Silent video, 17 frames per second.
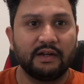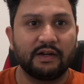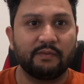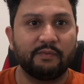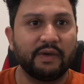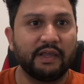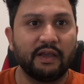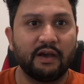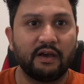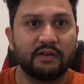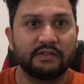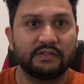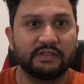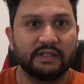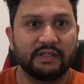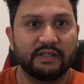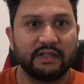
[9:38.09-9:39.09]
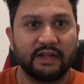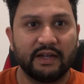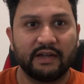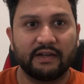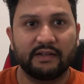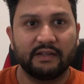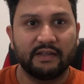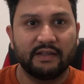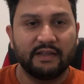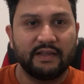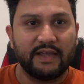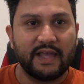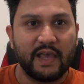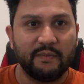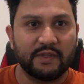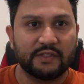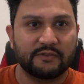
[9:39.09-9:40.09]
biology that
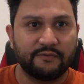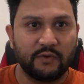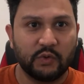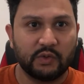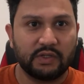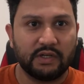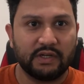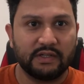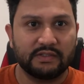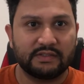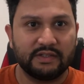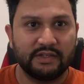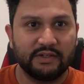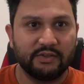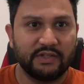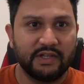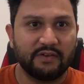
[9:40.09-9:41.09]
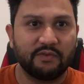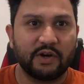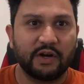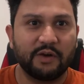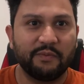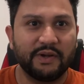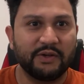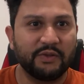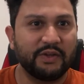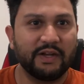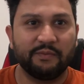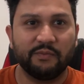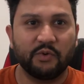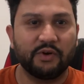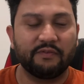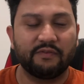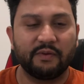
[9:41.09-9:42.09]
emits photons into the environment to get
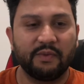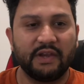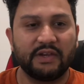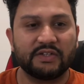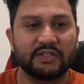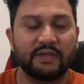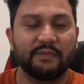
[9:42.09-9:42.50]
more information.